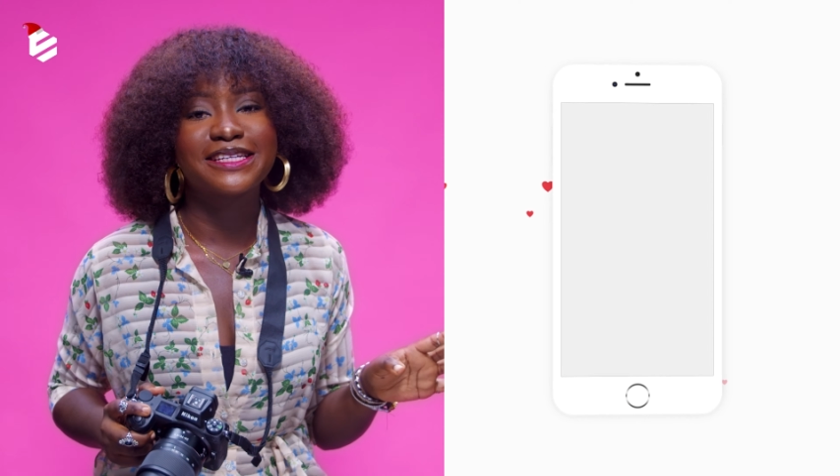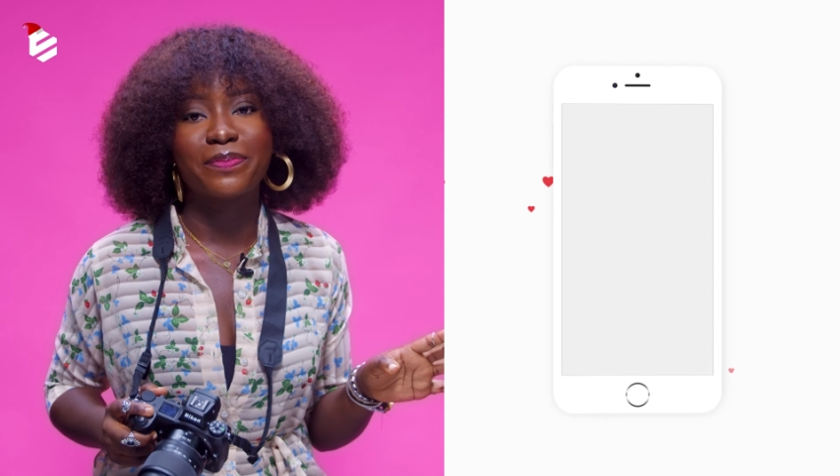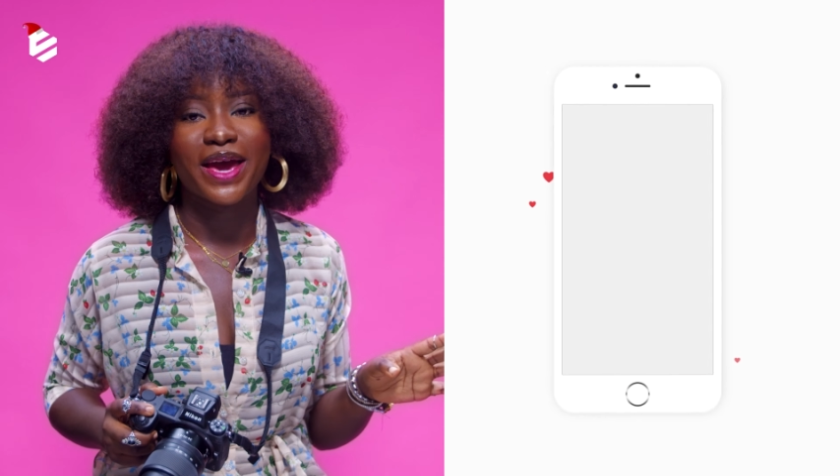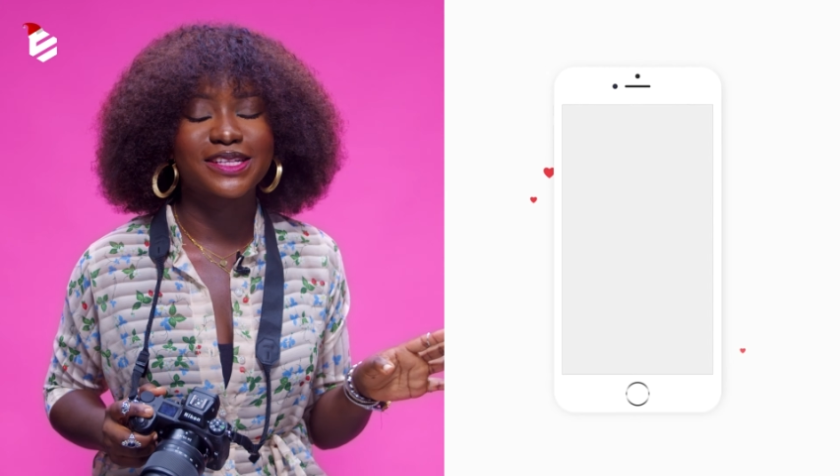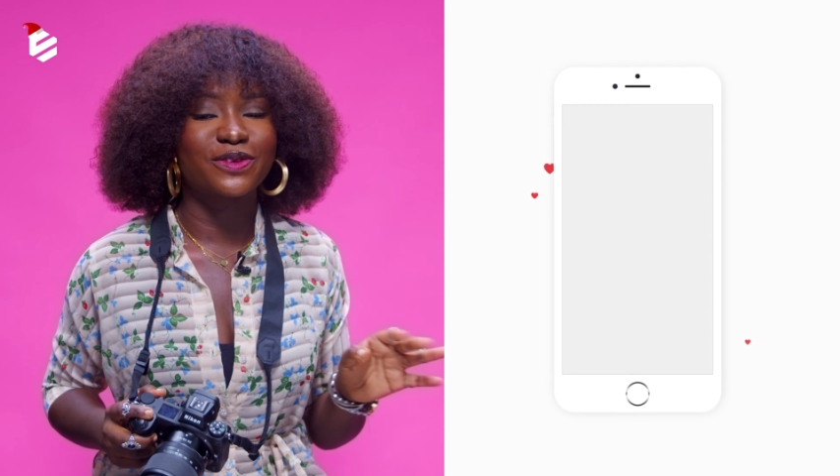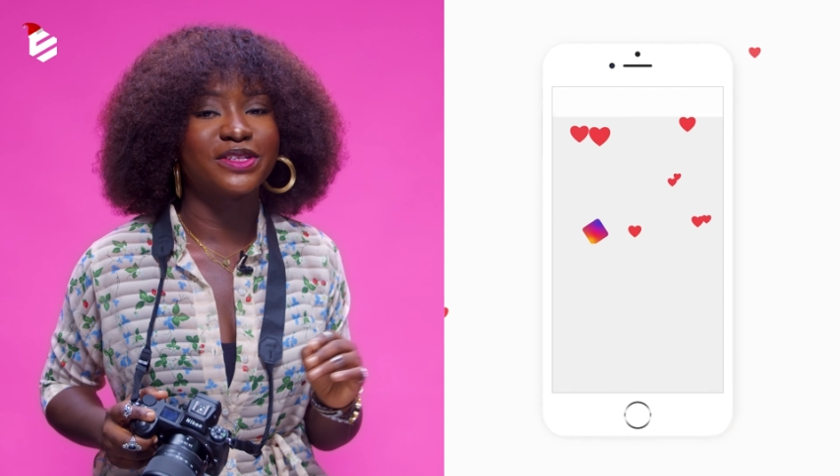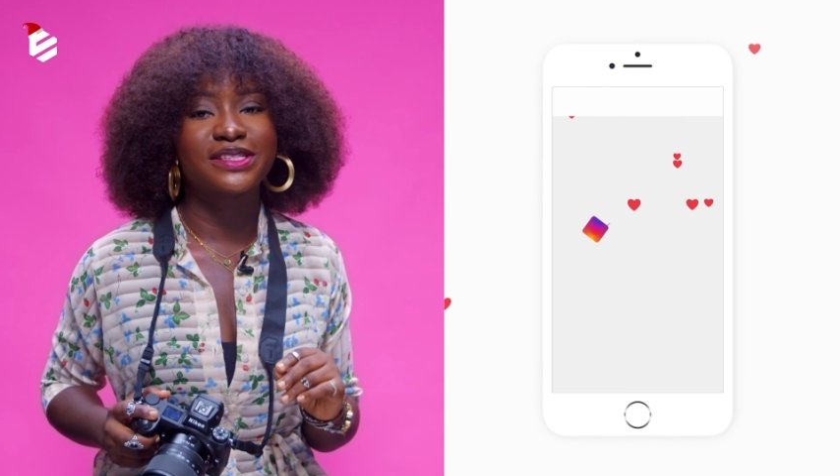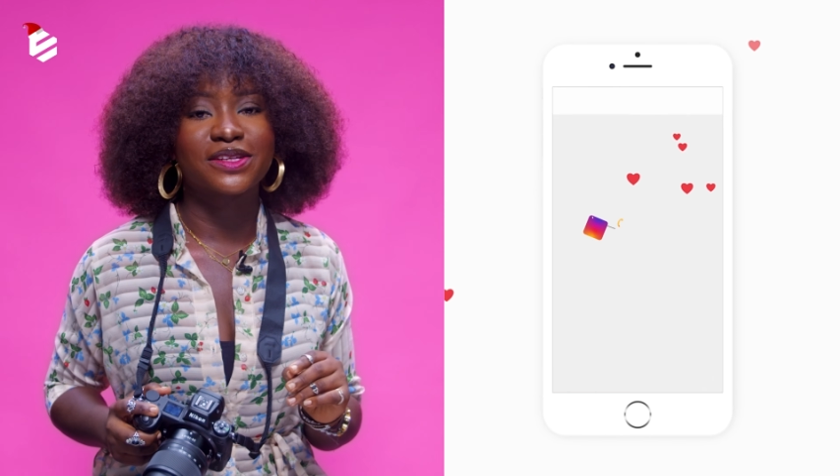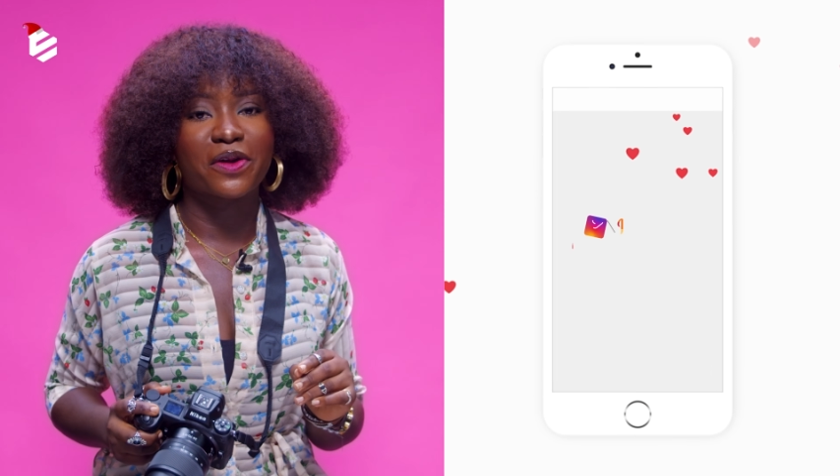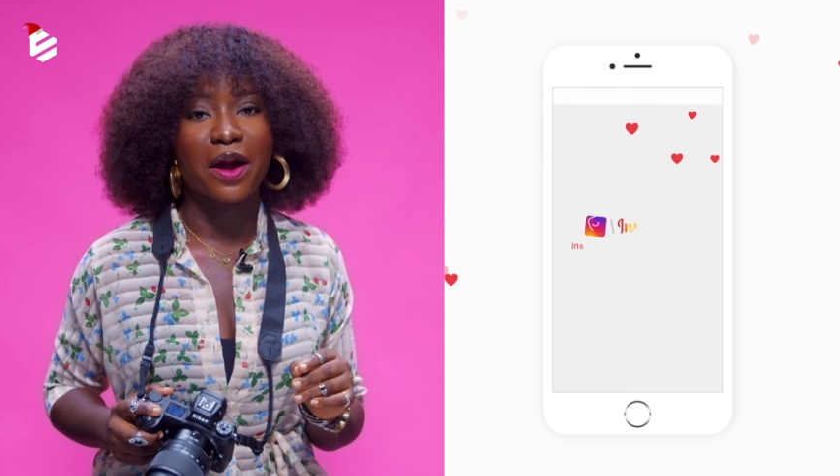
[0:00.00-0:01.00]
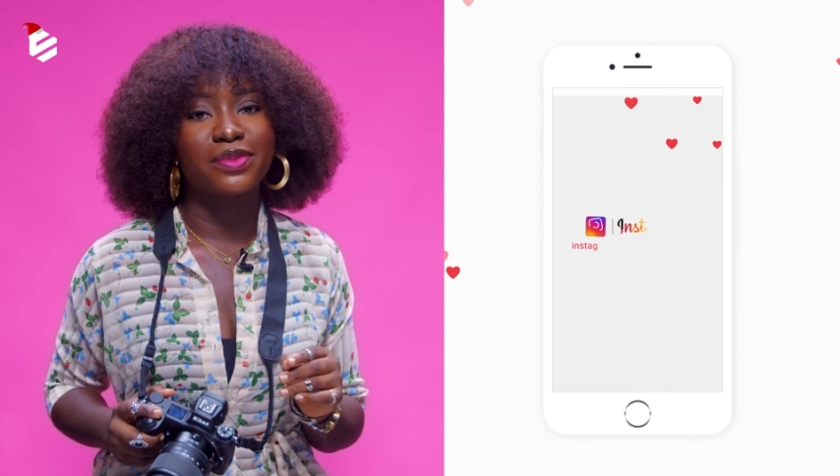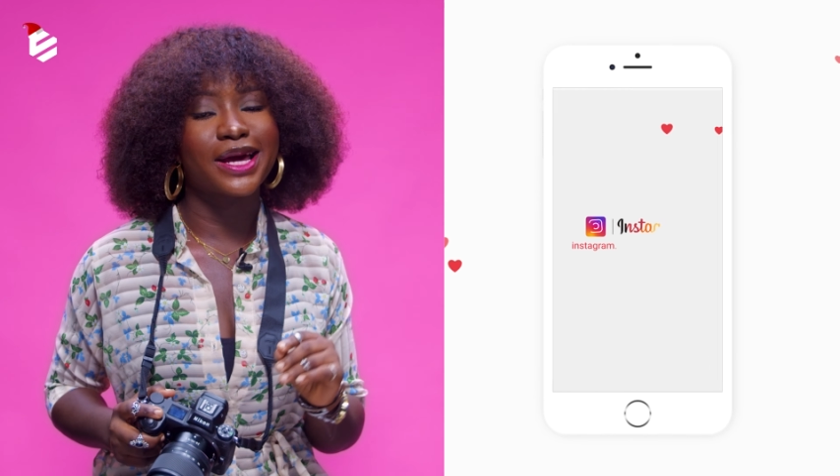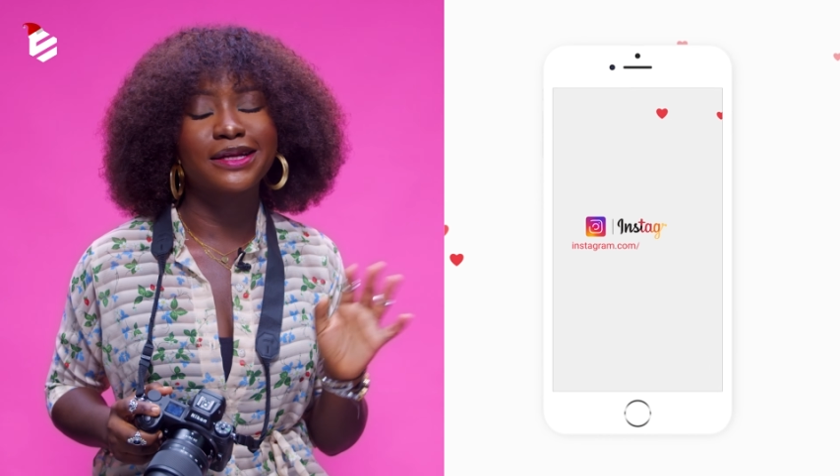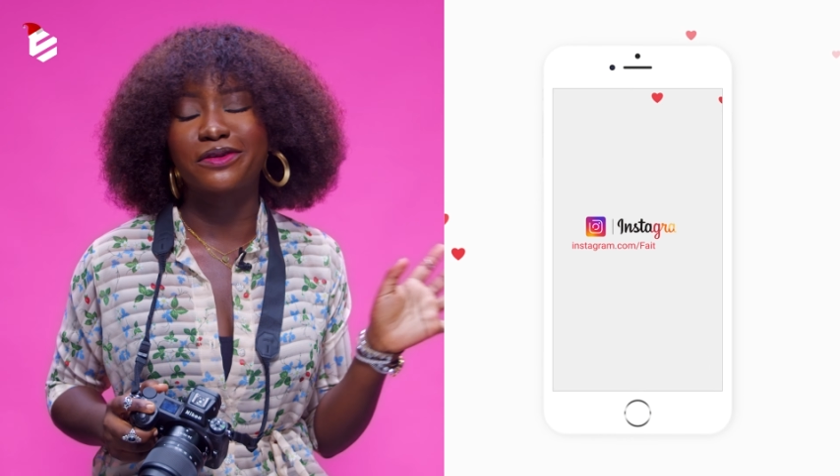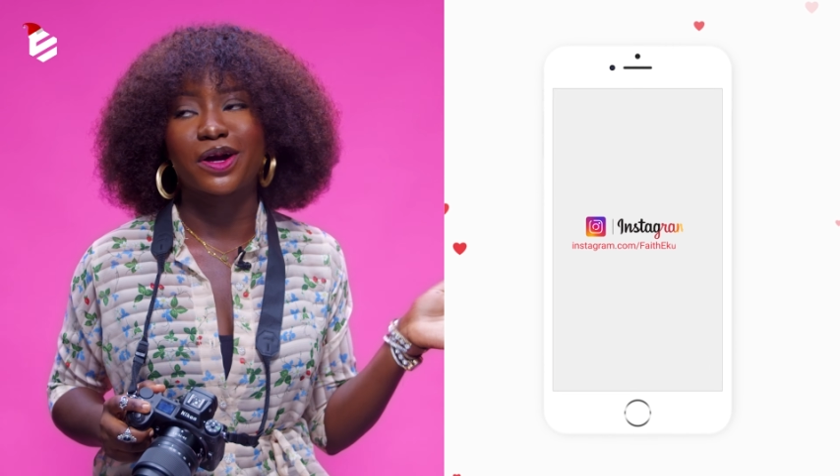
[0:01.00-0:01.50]
JPEGs on Instagram
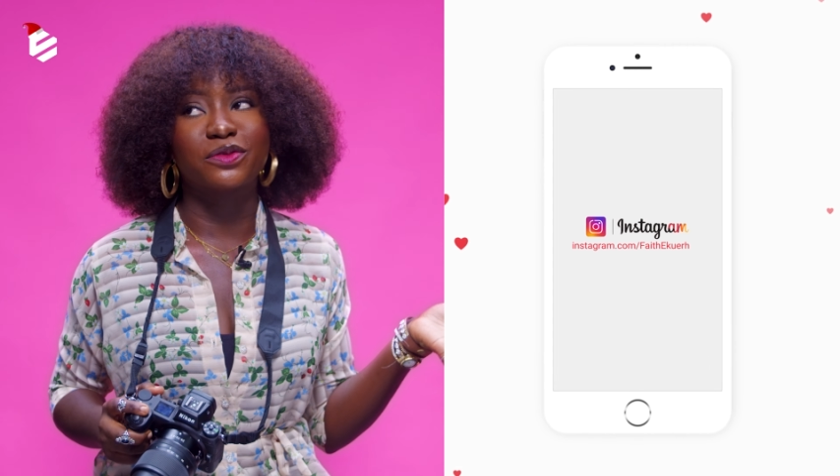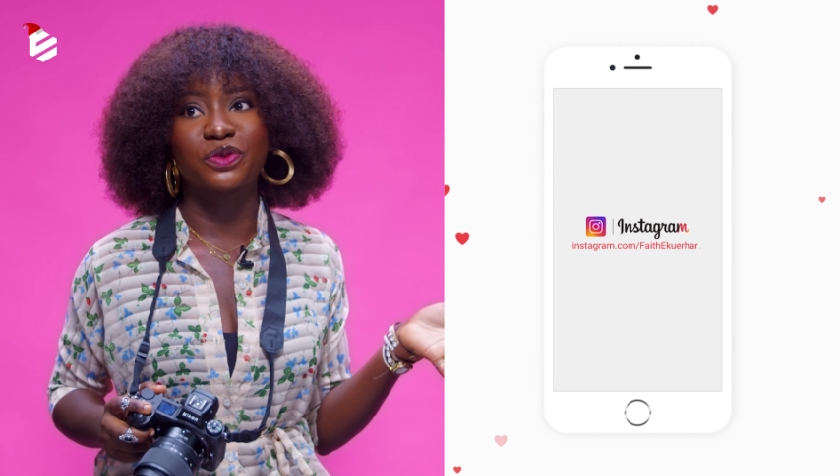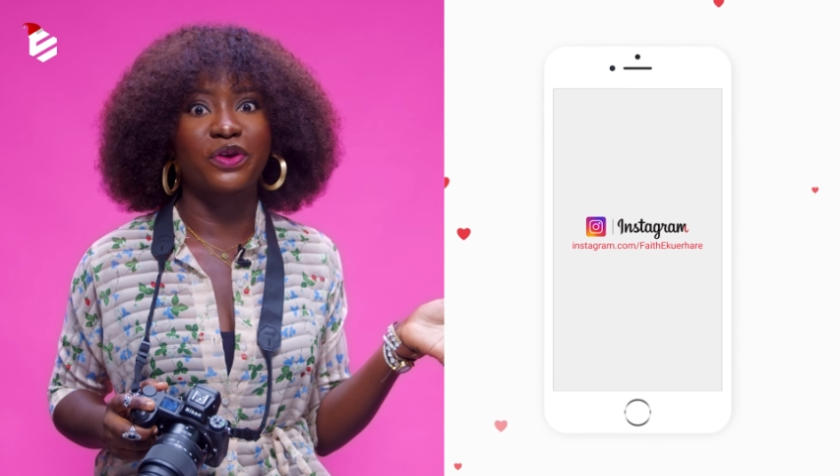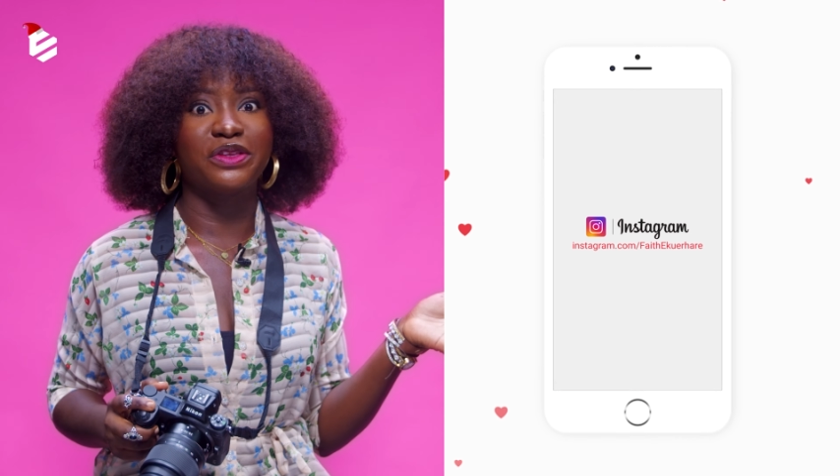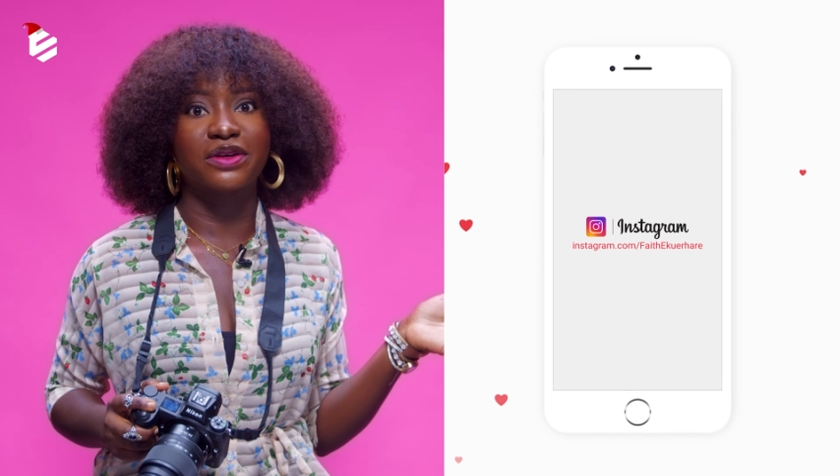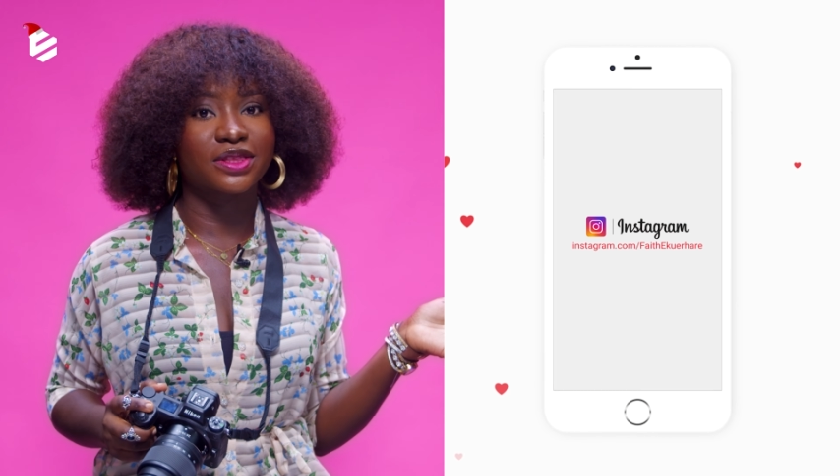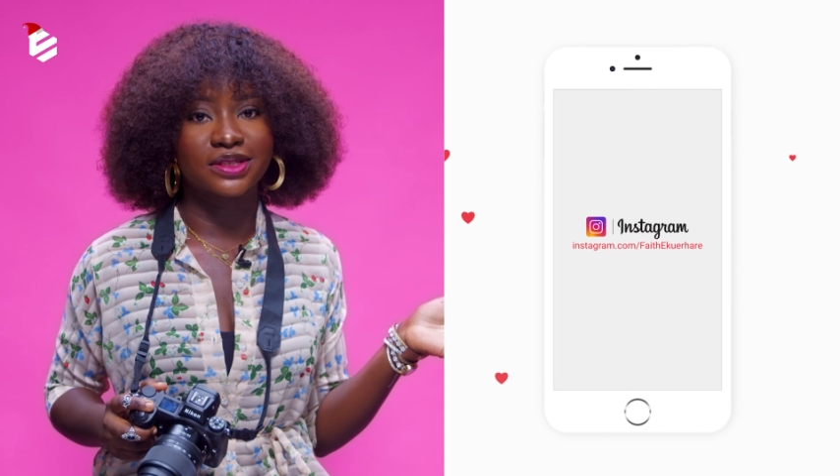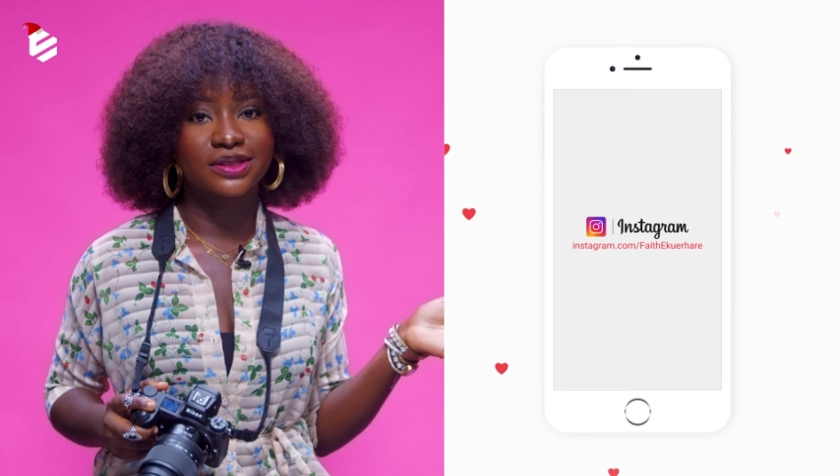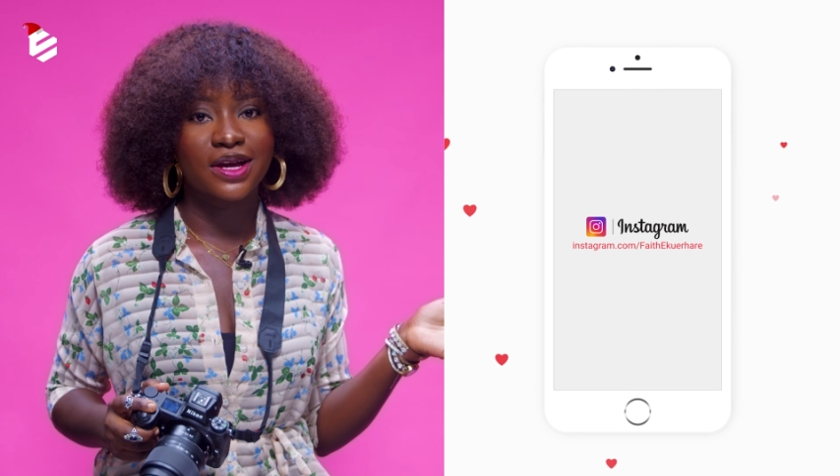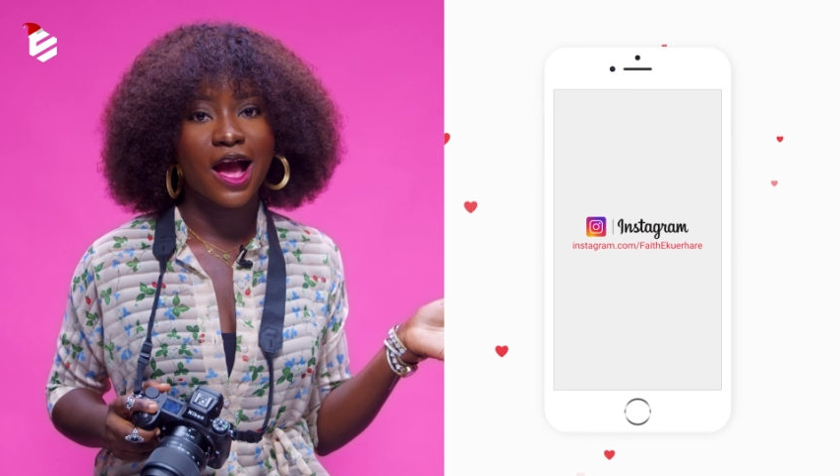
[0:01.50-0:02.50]
lying around doing nothing?